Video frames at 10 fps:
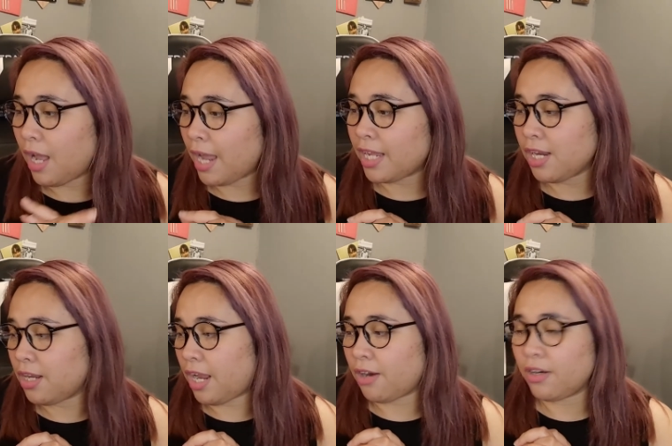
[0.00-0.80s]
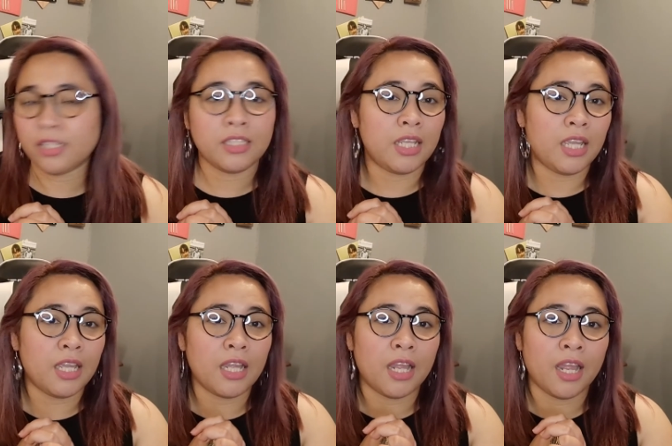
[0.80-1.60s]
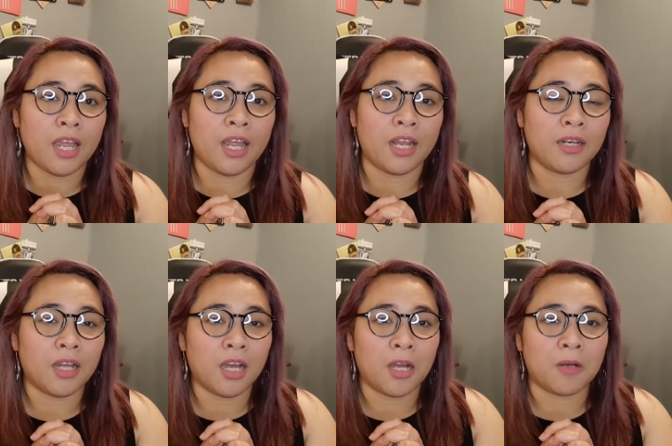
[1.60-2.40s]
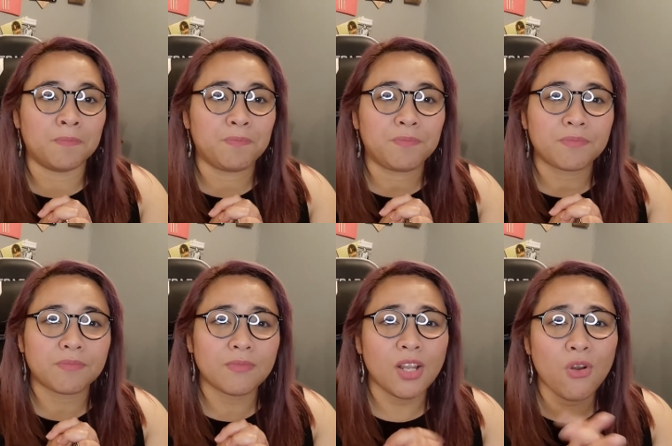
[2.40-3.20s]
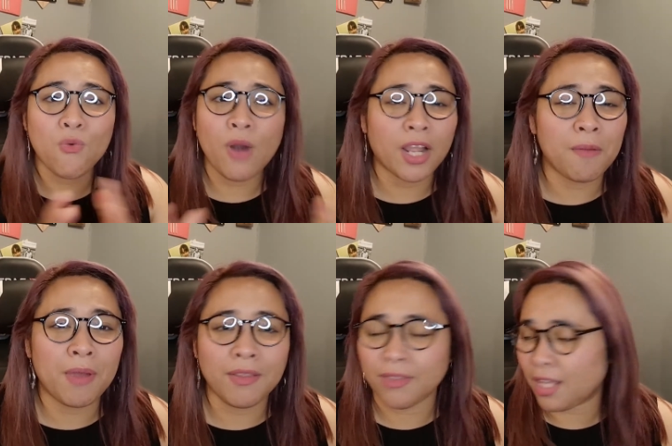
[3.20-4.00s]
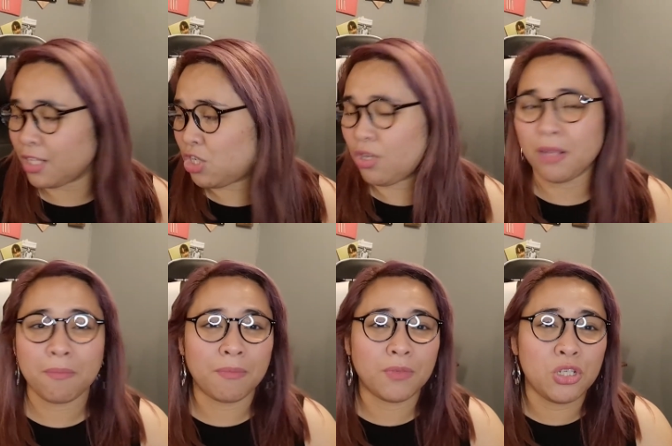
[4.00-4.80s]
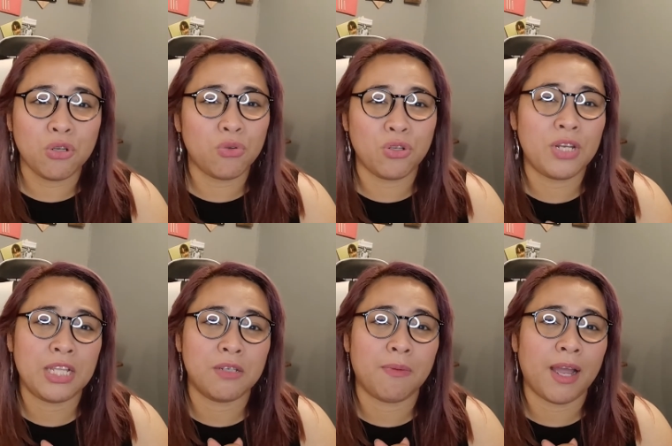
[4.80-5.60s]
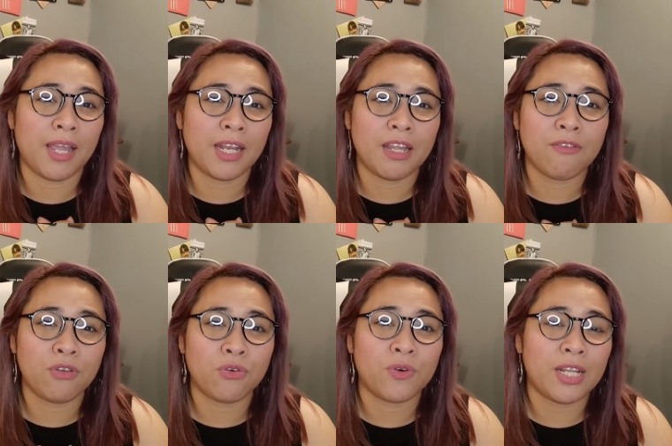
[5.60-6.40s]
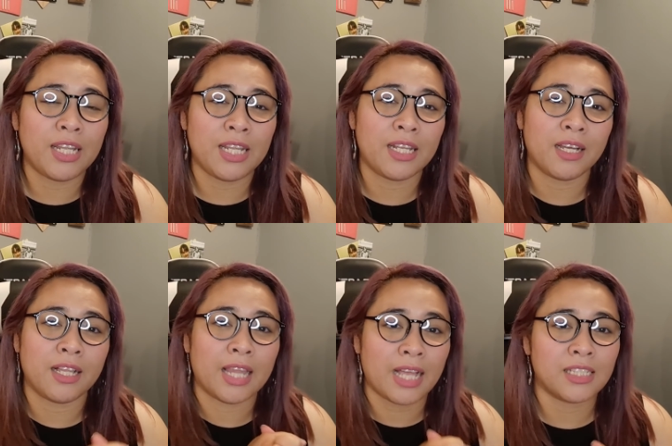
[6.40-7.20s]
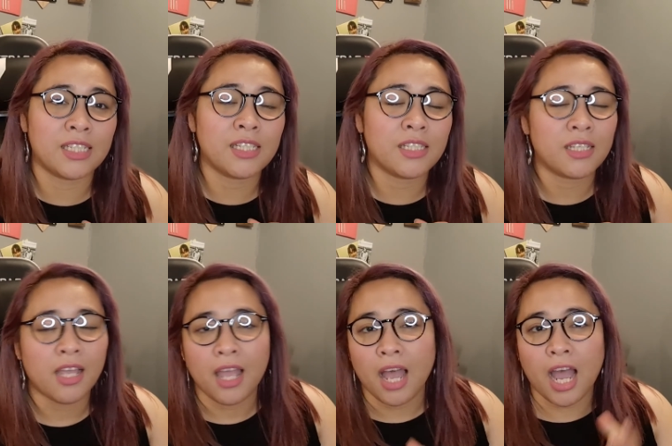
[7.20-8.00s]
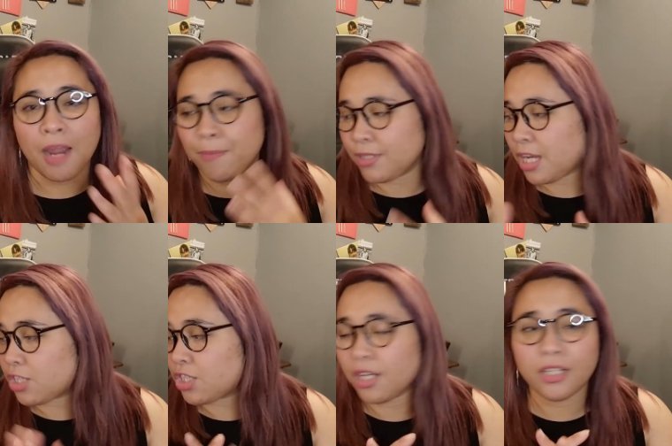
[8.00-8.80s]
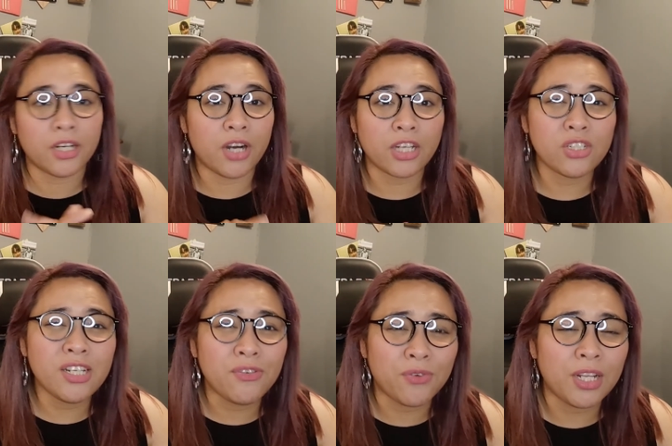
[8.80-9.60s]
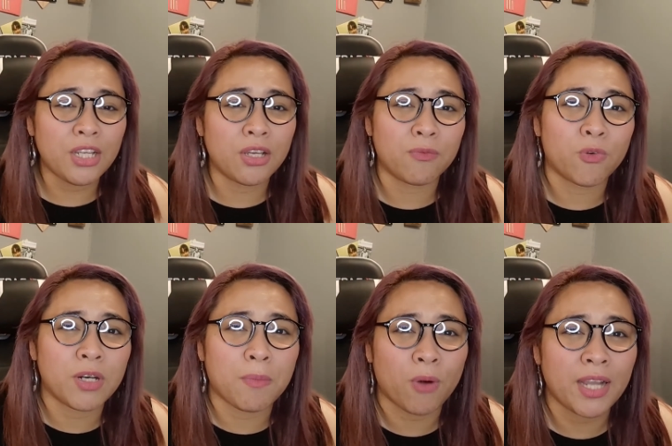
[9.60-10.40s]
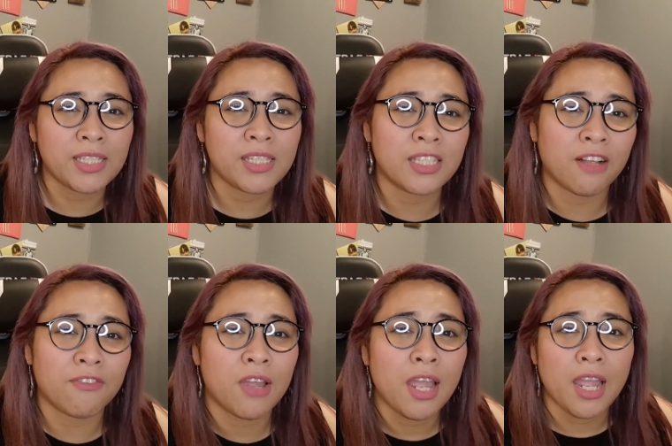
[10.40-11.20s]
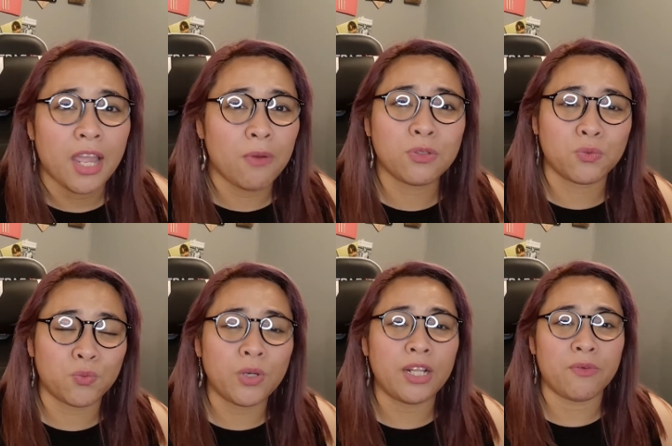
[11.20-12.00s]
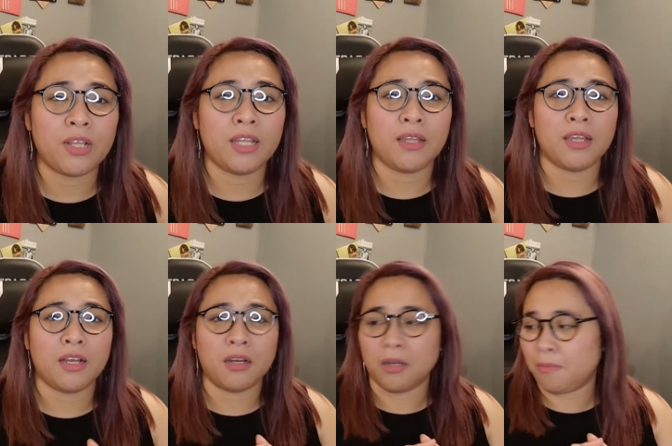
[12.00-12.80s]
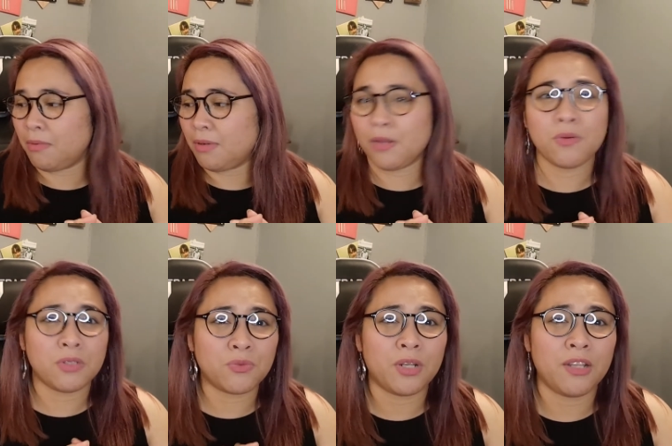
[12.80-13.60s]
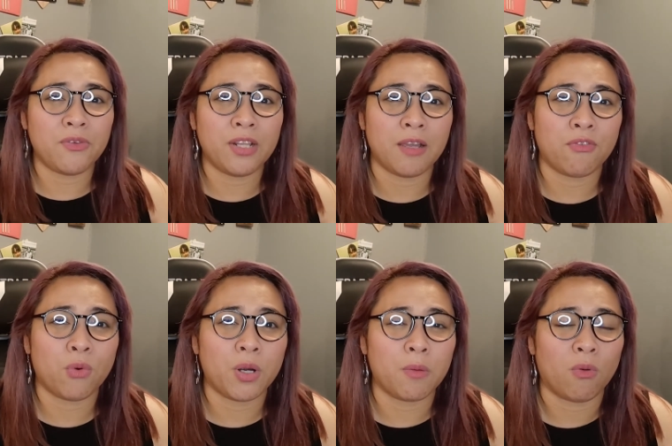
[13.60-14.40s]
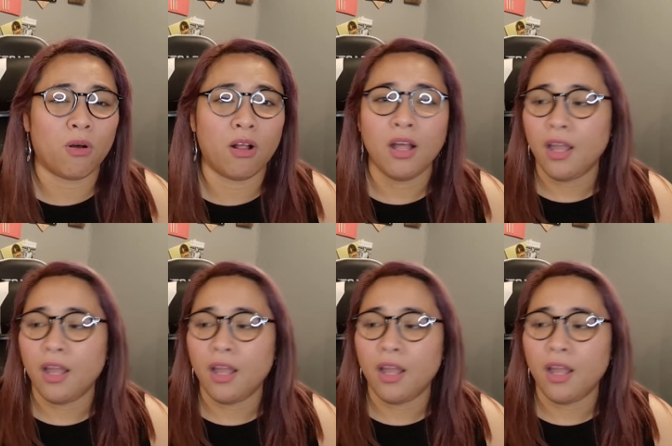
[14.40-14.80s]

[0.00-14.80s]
I can guarantee and um, recommend that you can you you need to buy it if you really need that glasses eye protection they're actually really good for the price itself it was really really um it was really really affordable